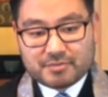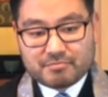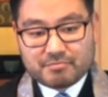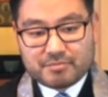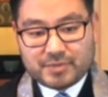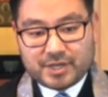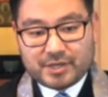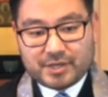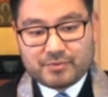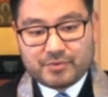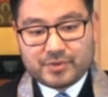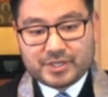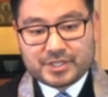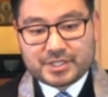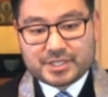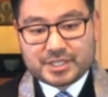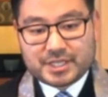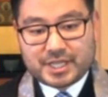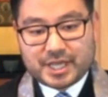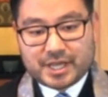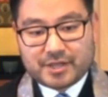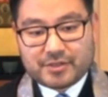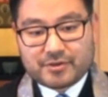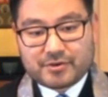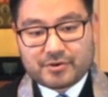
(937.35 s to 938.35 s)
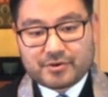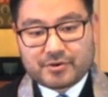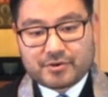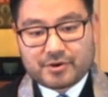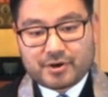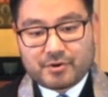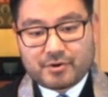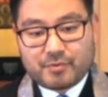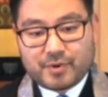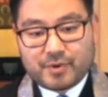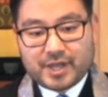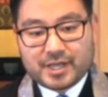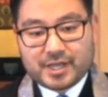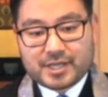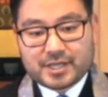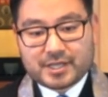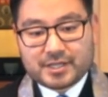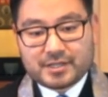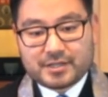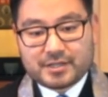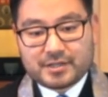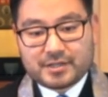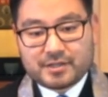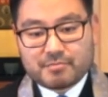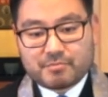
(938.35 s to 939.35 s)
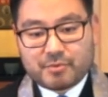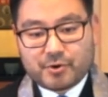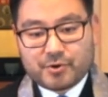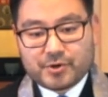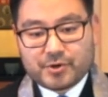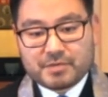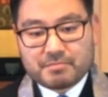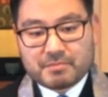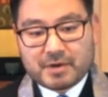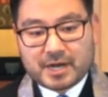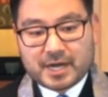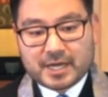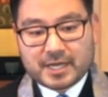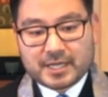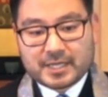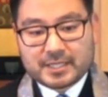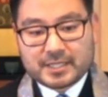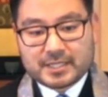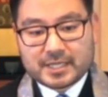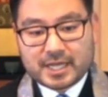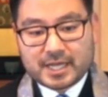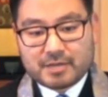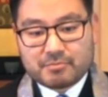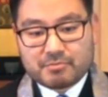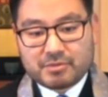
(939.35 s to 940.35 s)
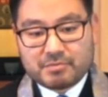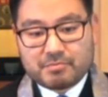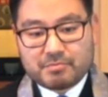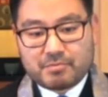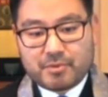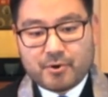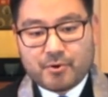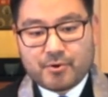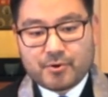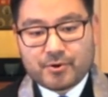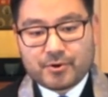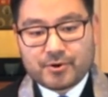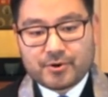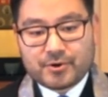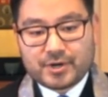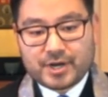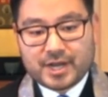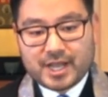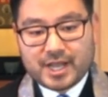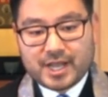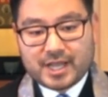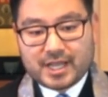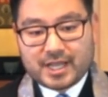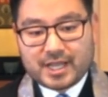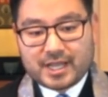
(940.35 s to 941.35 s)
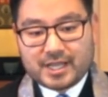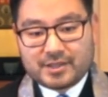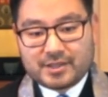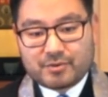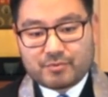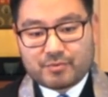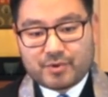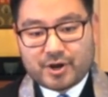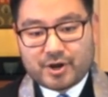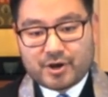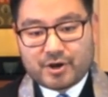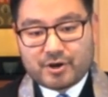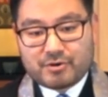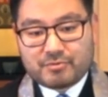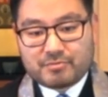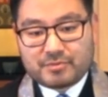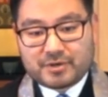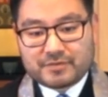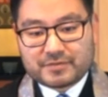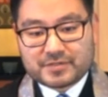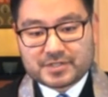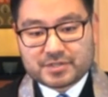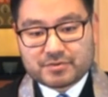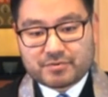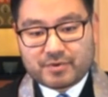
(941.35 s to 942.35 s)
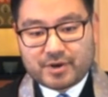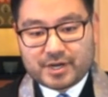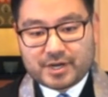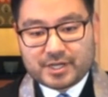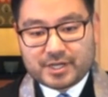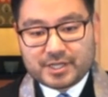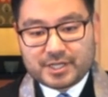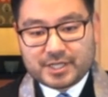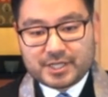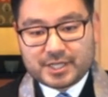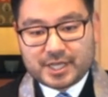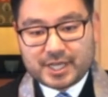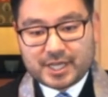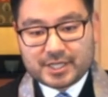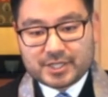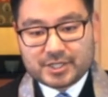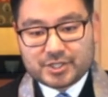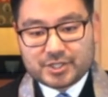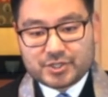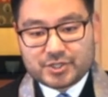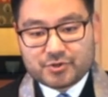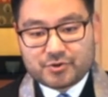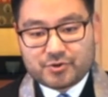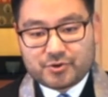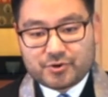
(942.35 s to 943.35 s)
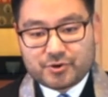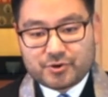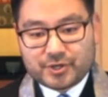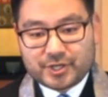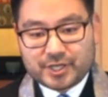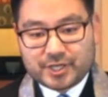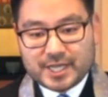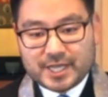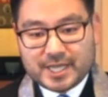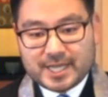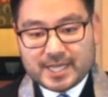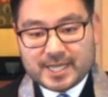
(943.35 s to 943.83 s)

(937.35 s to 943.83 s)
May we together awaken the Bodhi mind and be born in the realm of serenity and joy.